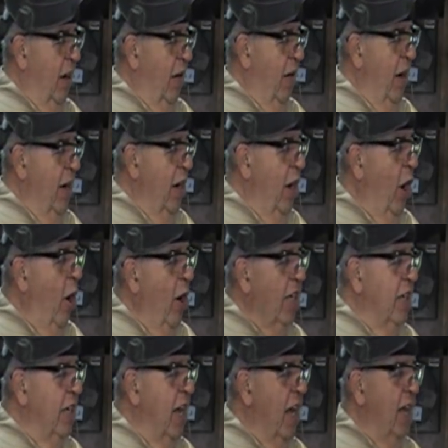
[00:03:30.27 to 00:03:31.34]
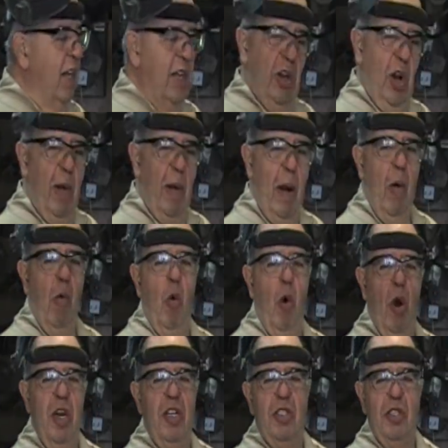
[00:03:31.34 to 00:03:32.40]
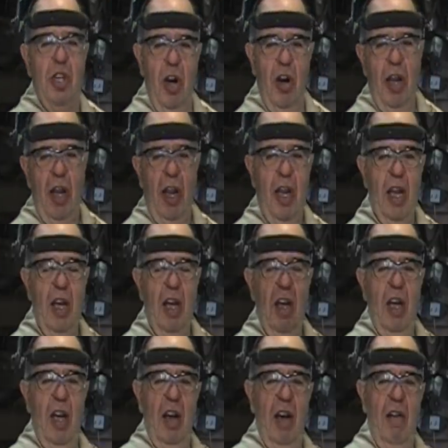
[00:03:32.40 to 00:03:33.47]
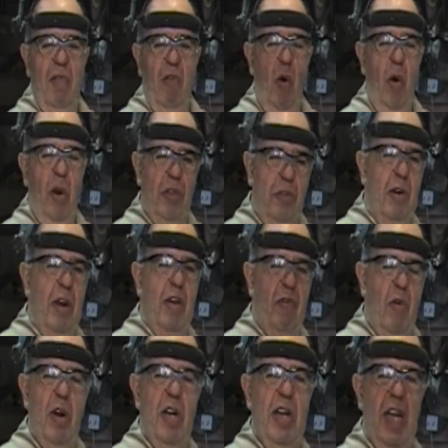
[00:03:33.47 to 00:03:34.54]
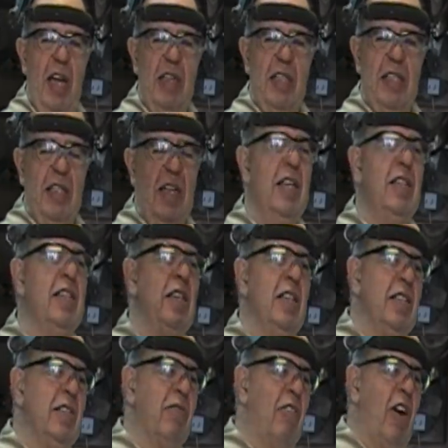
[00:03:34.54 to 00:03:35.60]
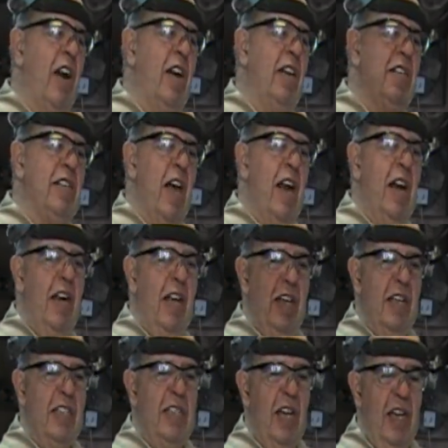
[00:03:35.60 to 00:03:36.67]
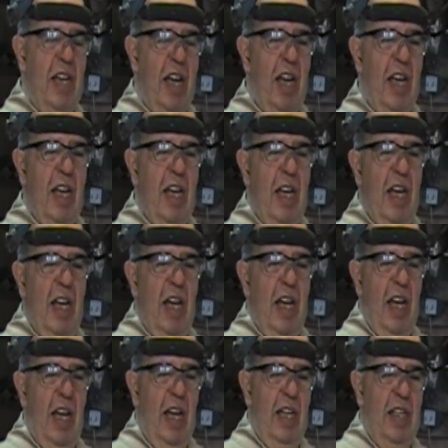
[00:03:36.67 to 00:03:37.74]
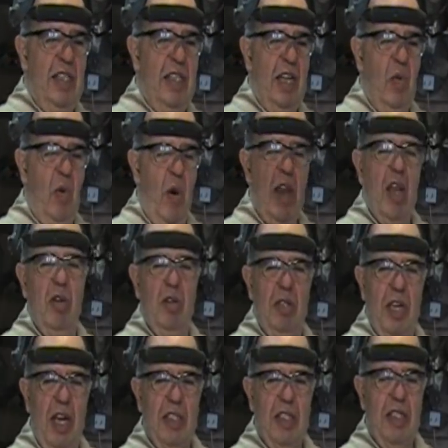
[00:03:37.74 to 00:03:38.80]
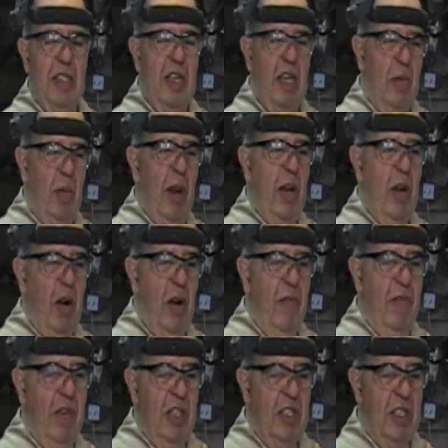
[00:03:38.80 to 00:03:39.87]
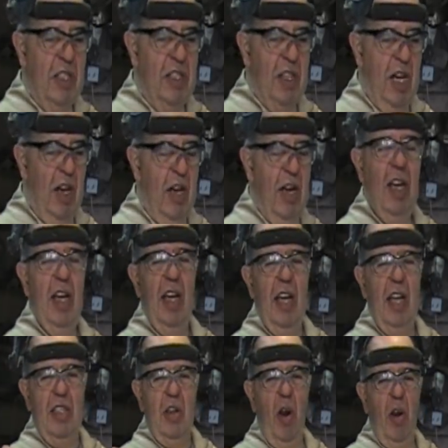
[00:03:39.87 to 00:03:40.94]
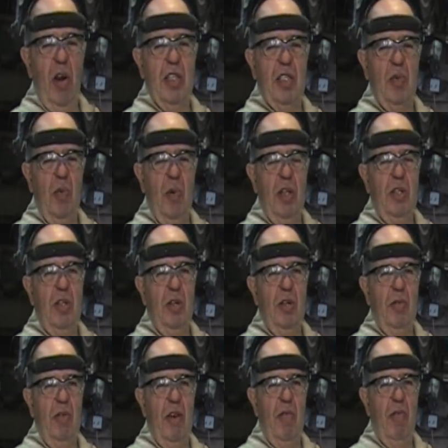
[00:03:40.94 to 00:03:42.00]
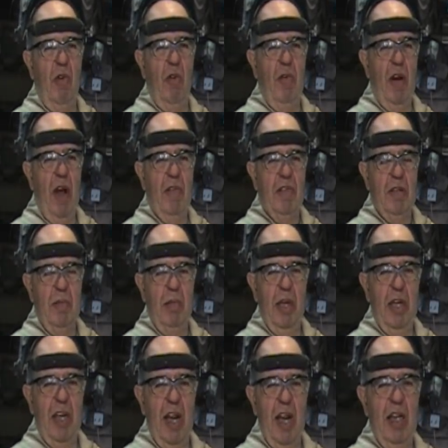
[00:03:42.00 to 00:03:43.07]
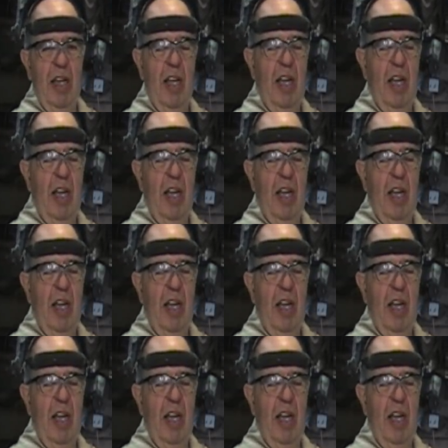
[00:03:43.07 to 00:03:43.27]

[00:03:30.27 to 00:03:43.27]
All right, and they all get together and talk about wood turning for 3 or 4 days. It's Friday, Saturday, and a Sunday, and it's in Waco, Texas at the Waco Convention Center. It's August 22, 3, 4, 5, or something like that.